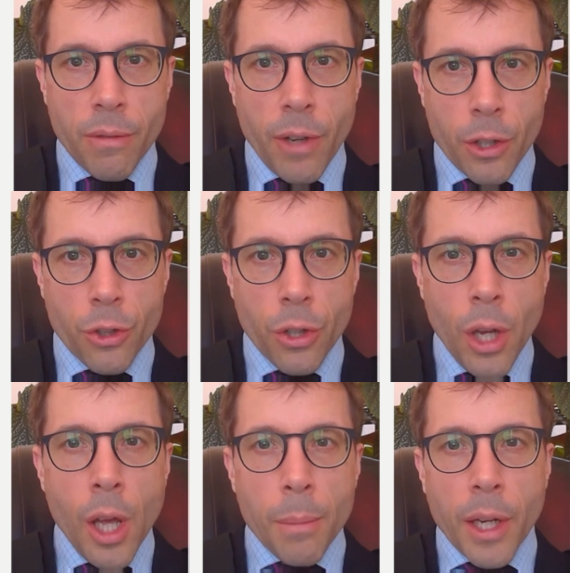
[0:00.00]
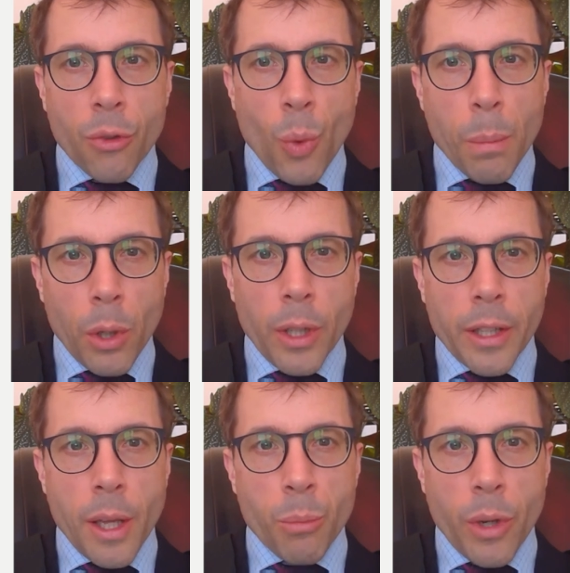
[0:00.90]
function, because we're modeling
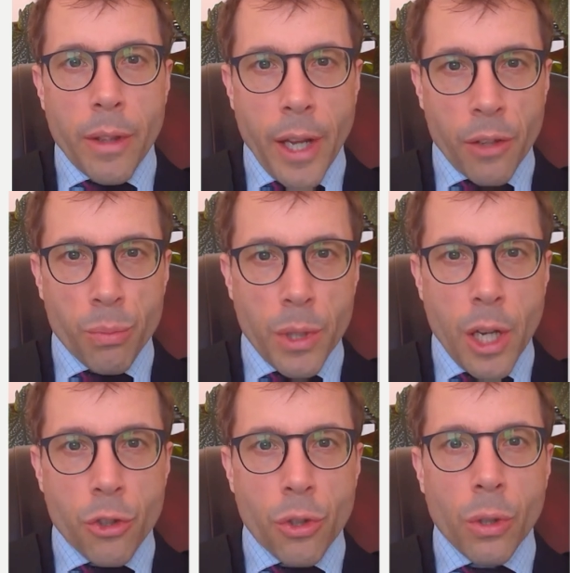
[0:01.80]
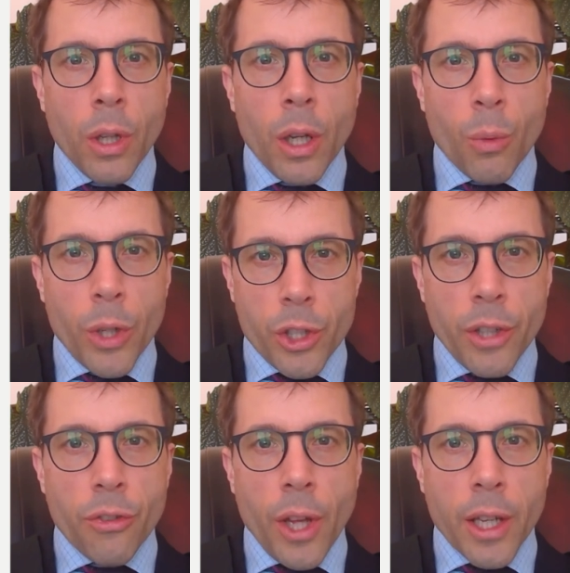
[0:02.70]
them with the exponential, which
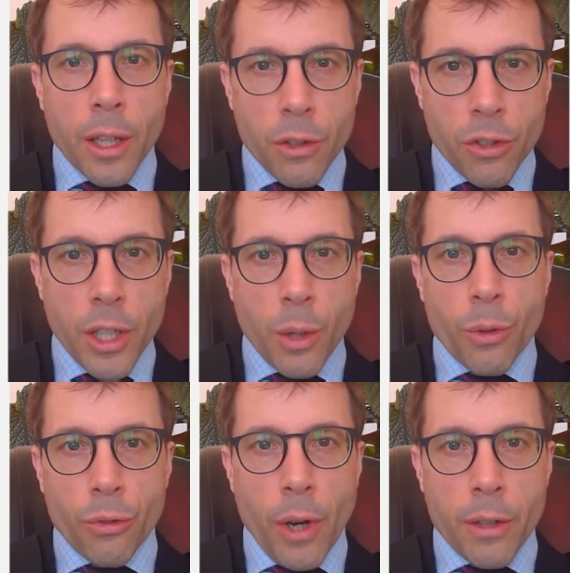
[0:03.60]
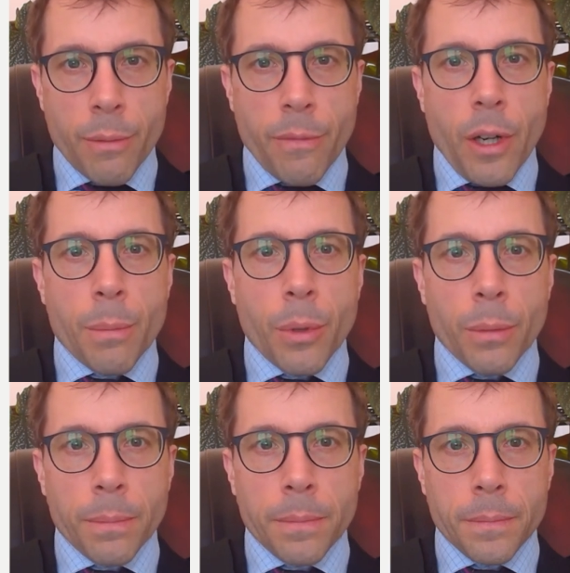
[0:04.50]
is a continuous random variable.
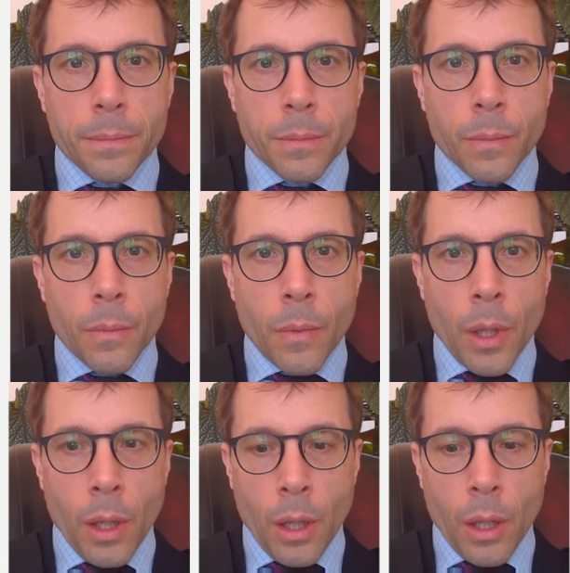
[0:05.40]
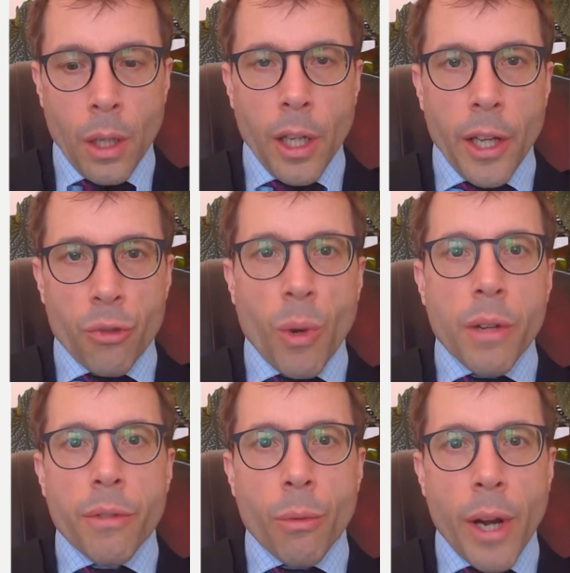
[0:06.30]
It's one
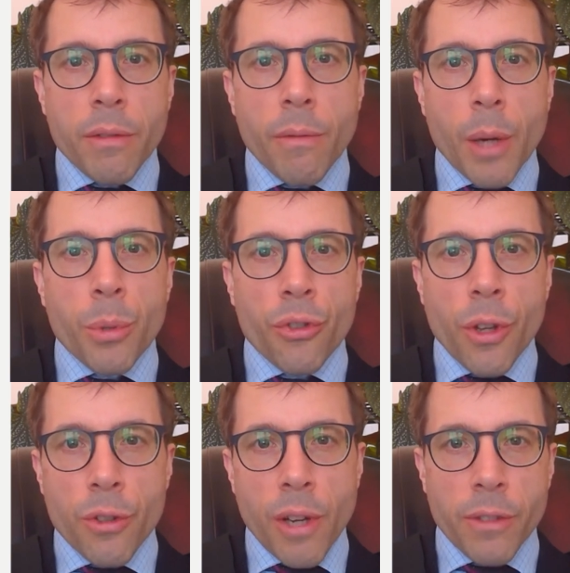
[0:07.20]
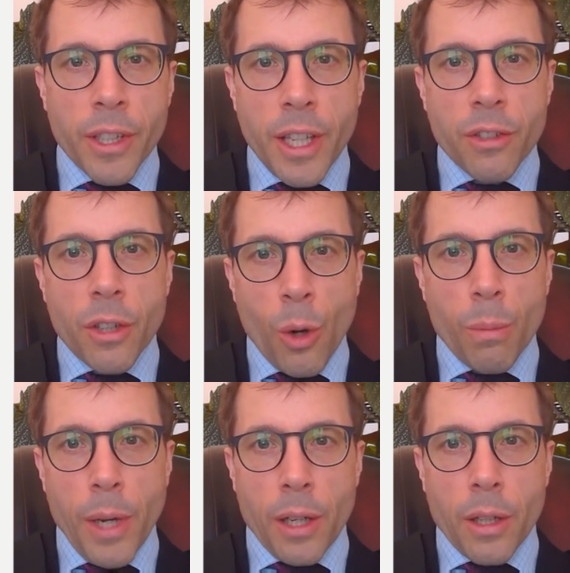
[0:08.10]
of the random variables that you definitely need to know
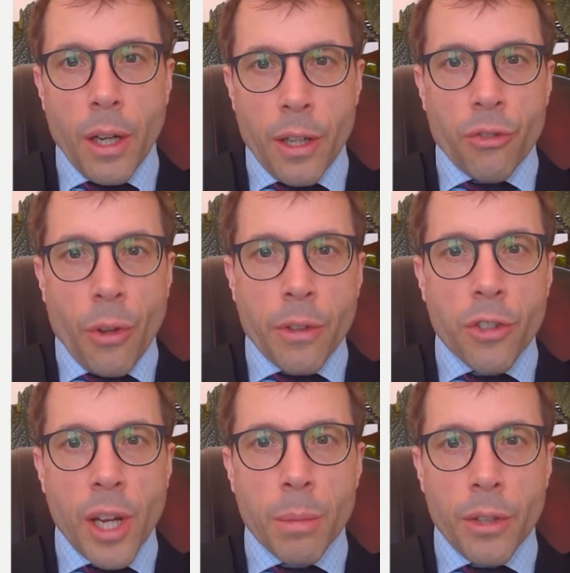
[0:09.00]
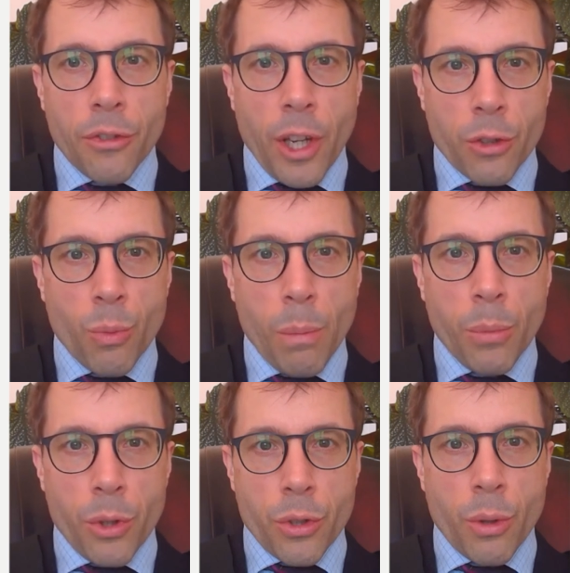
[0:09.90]
about, and it's on the table in section
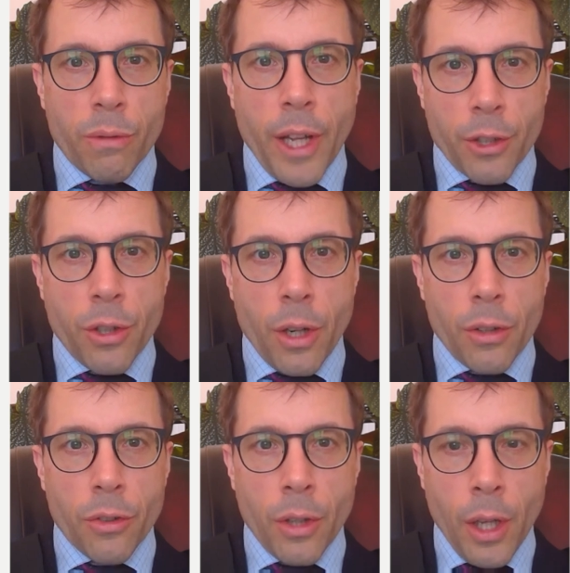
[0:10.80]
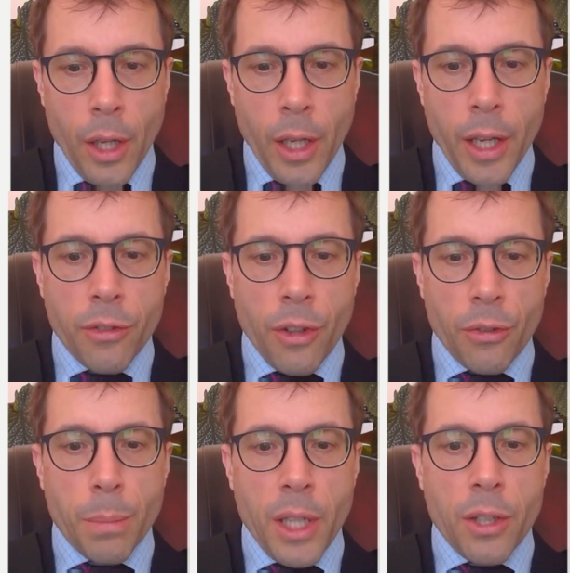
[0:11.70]
1.2 of lecture notes. Here's its
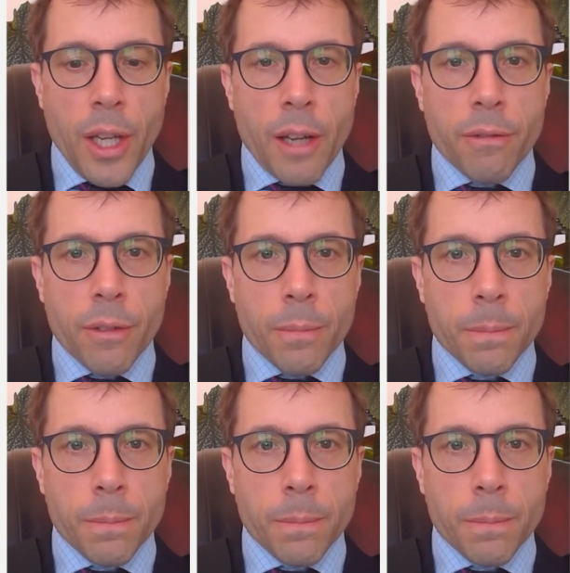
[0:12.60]
PDF.